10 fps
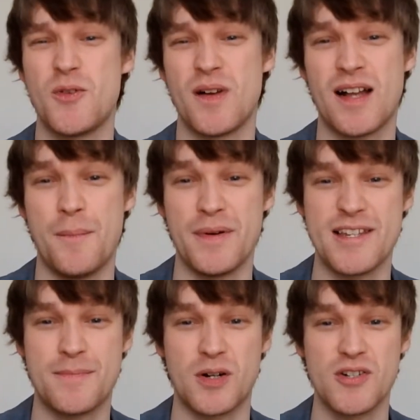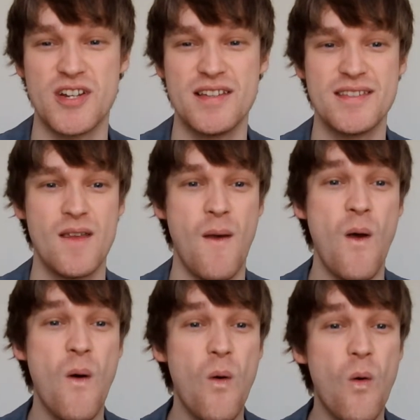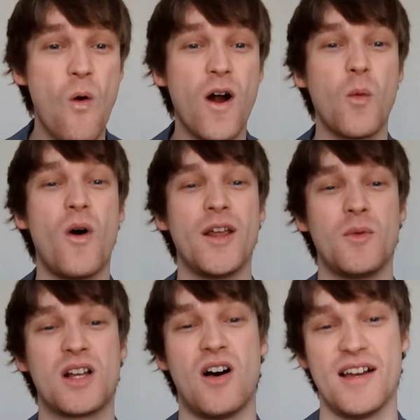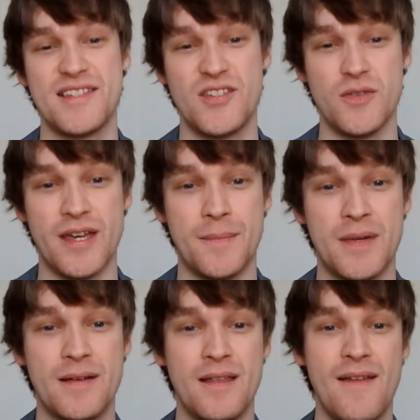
to a company's purchase or what it would cost to them.